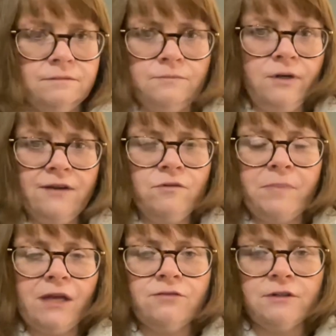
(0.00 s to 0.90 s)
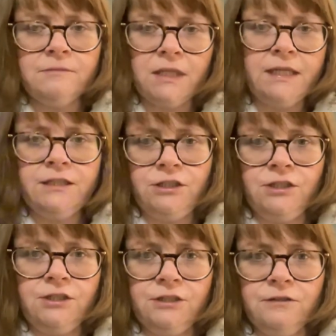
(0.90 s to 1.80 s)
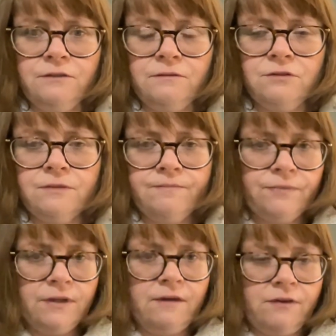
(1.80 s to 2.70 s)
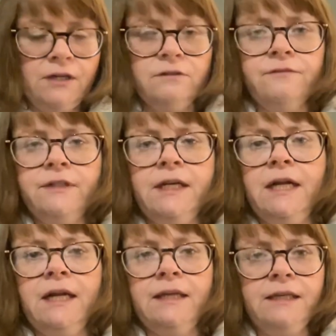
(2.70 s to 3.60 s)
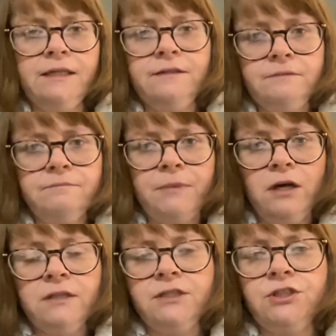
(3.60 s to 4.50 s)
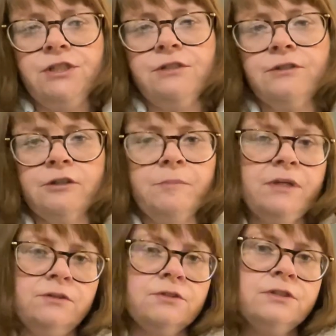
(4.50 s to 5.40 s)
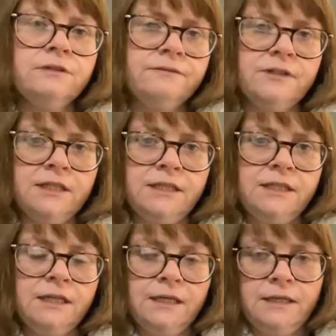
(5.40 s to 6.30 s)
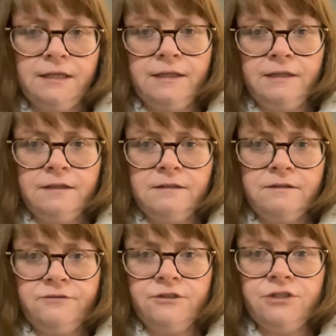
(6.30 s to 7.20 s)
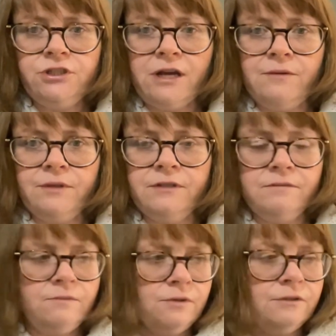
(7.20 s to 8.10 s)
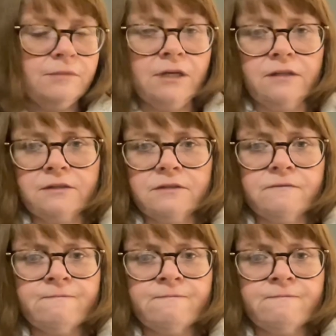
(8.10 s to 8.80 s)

whatever bathroom cleaner you use. Give it a lovely clean, polished it up, it looks lovely. First shower, watermarks.